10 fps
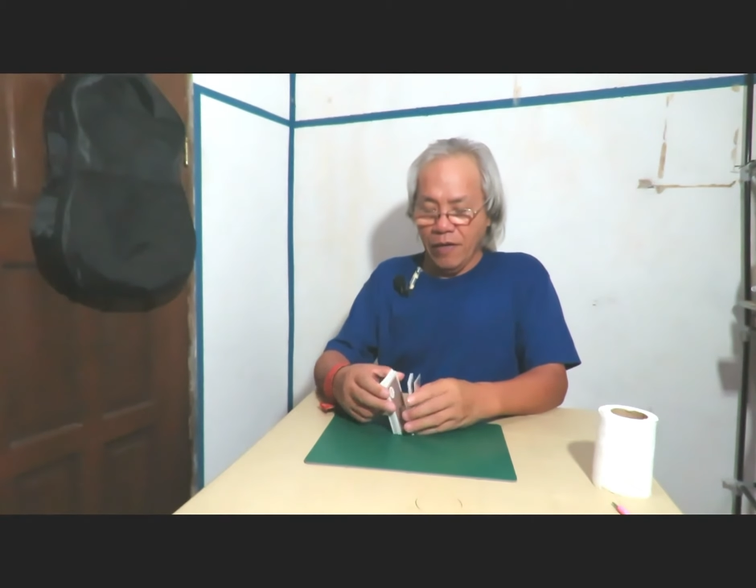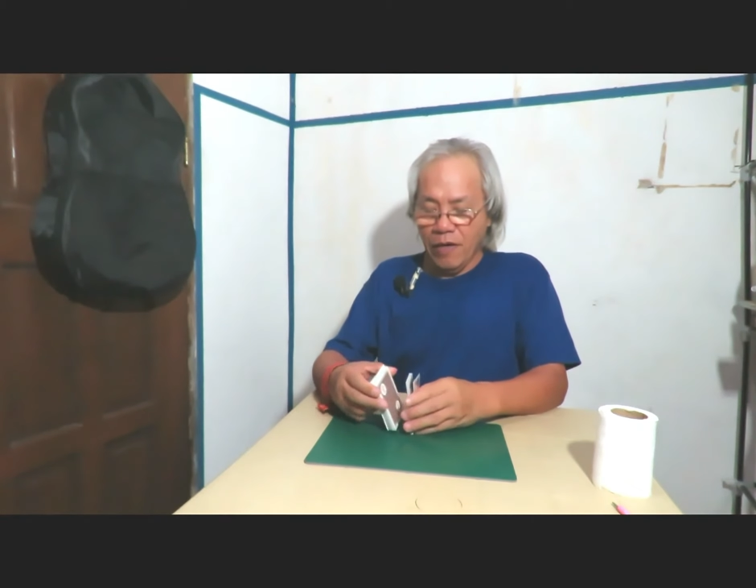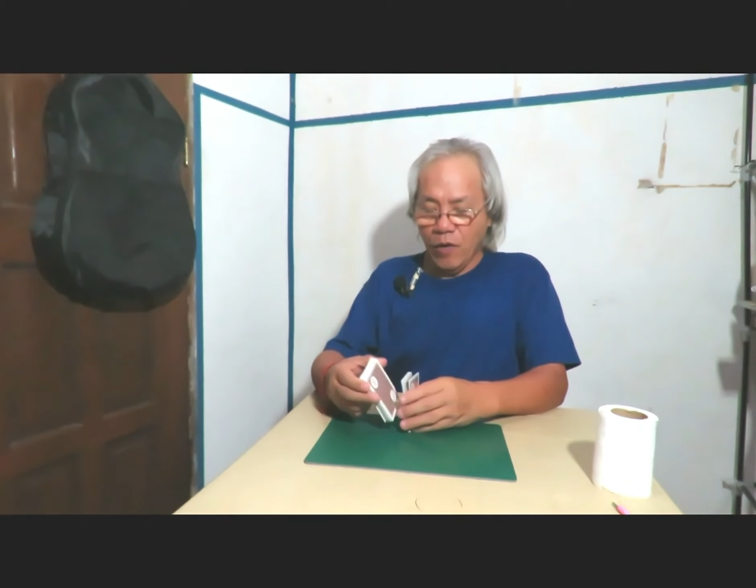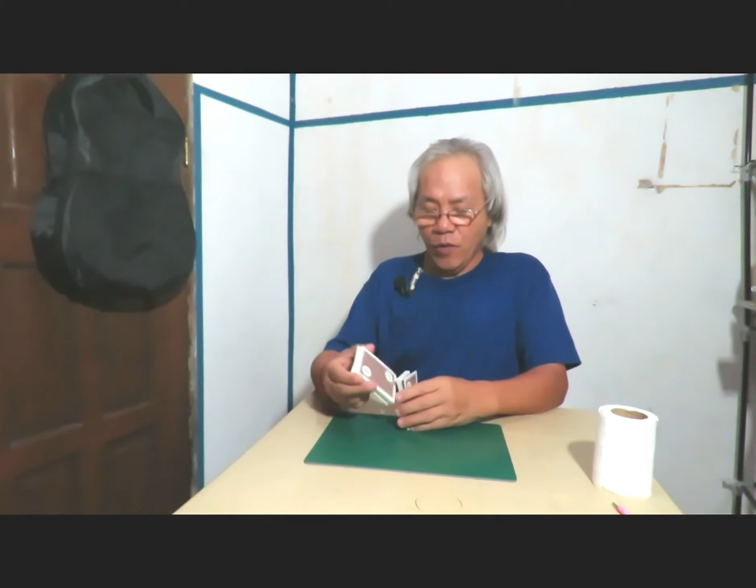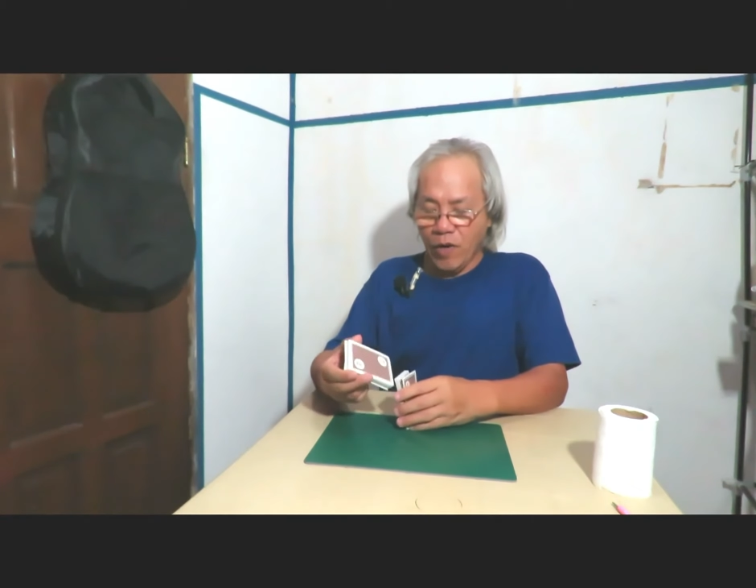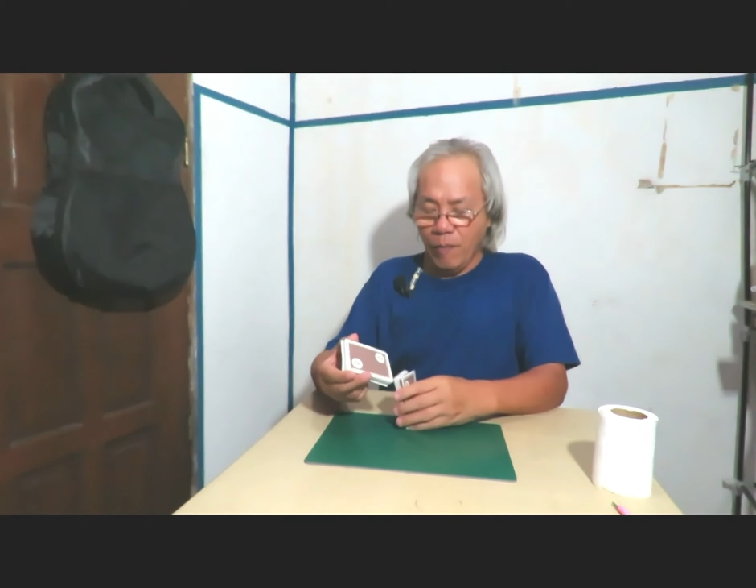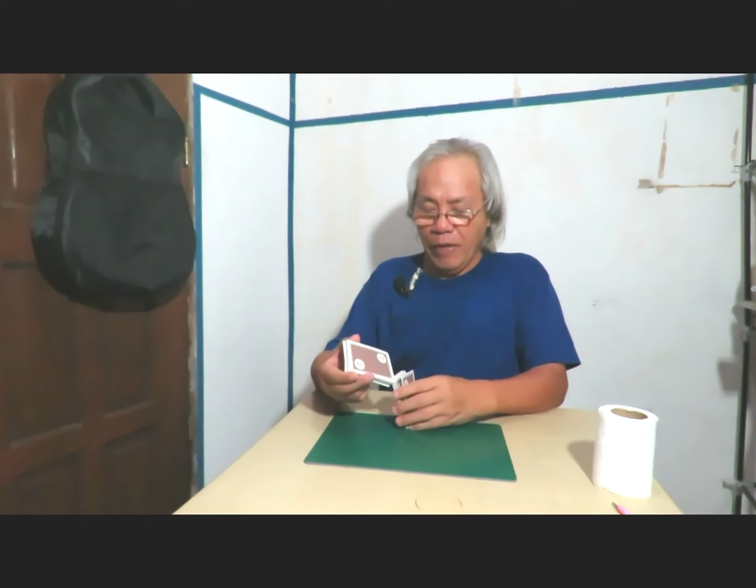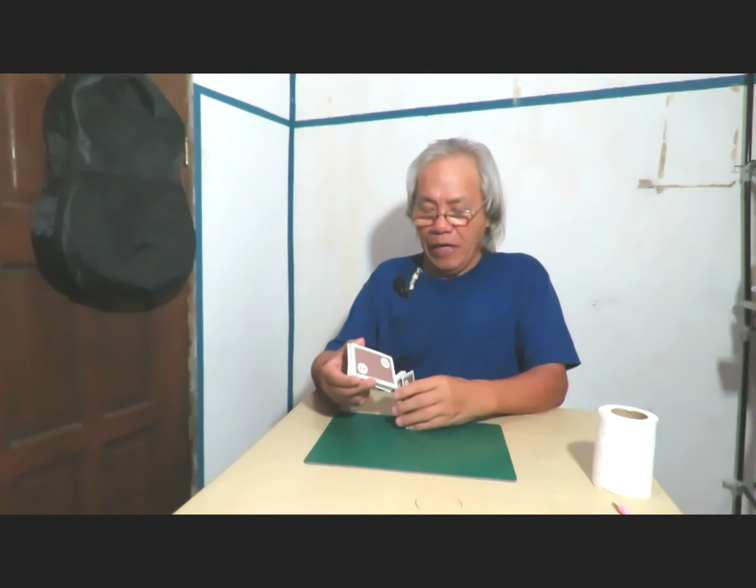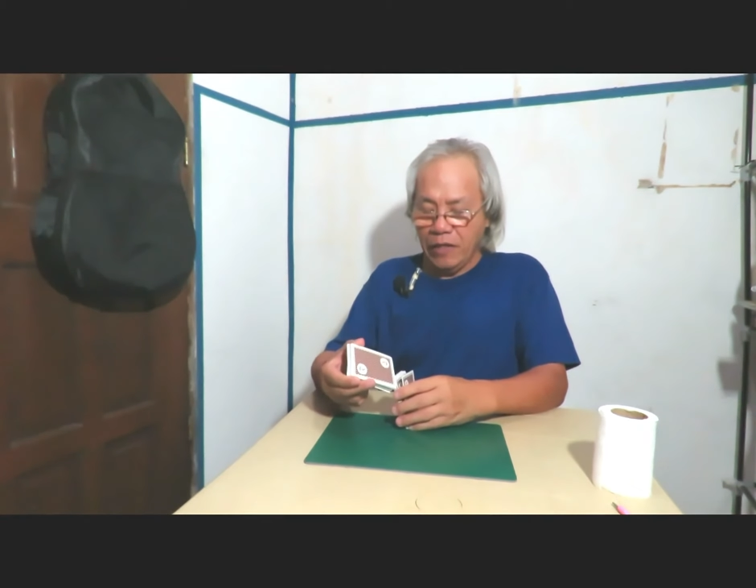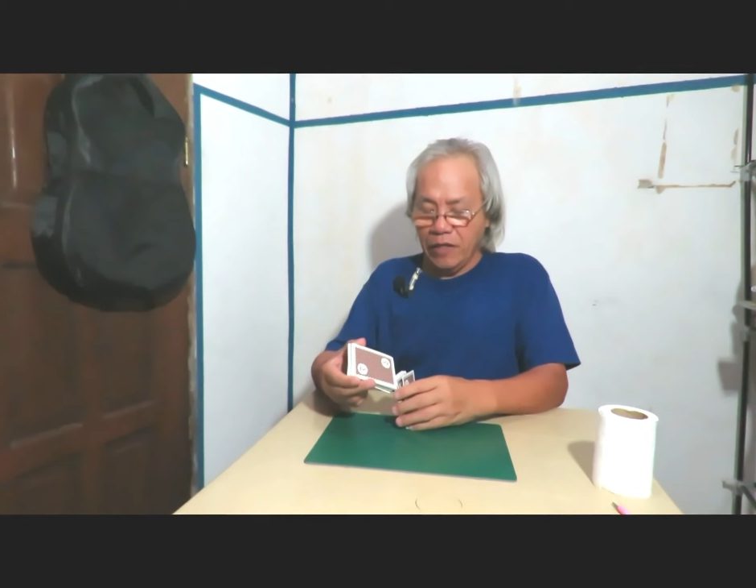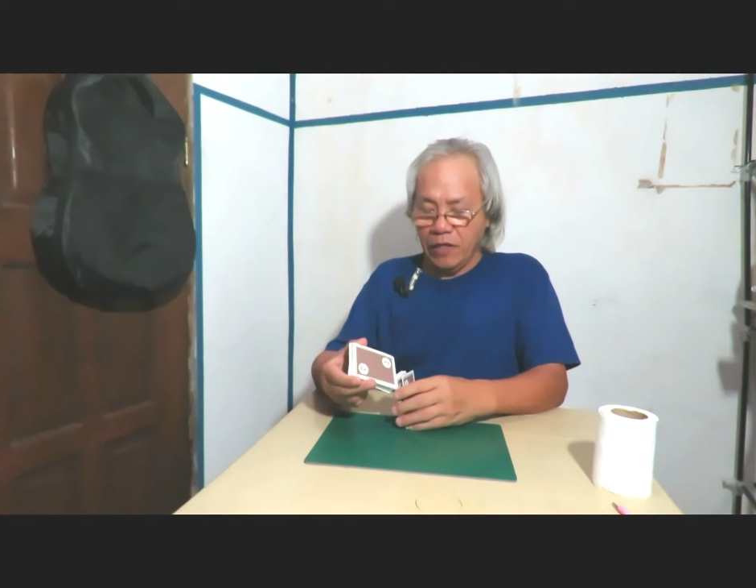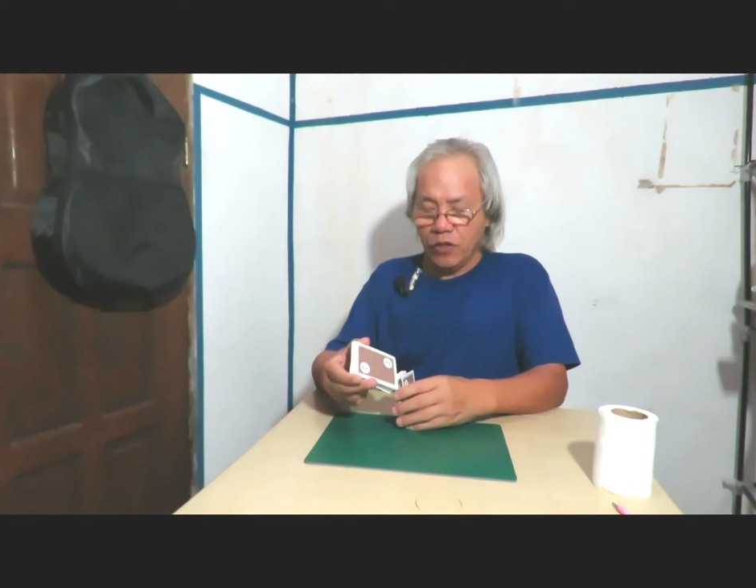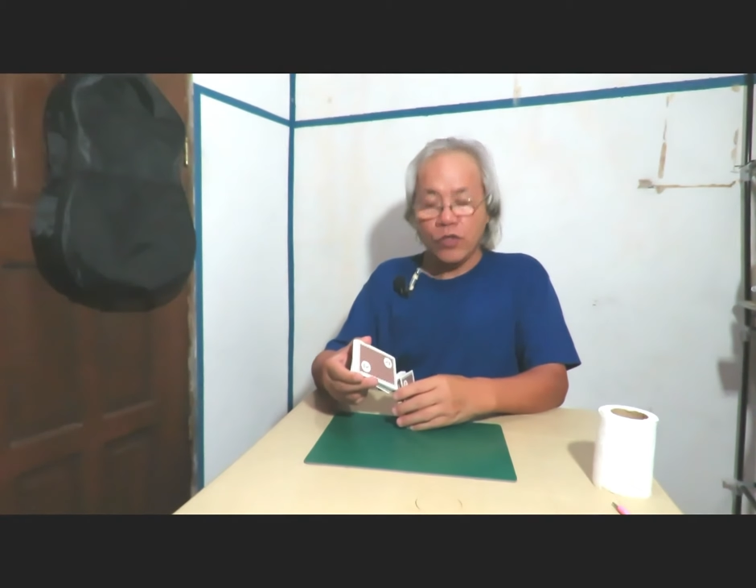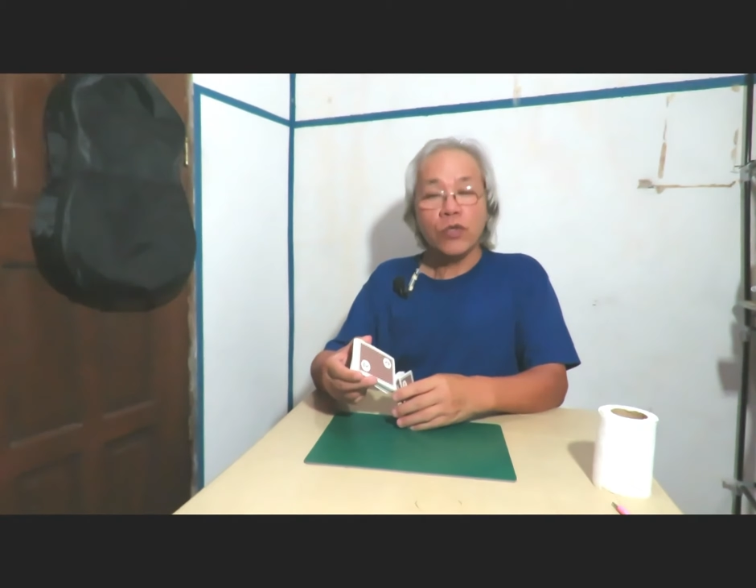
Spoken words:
our ability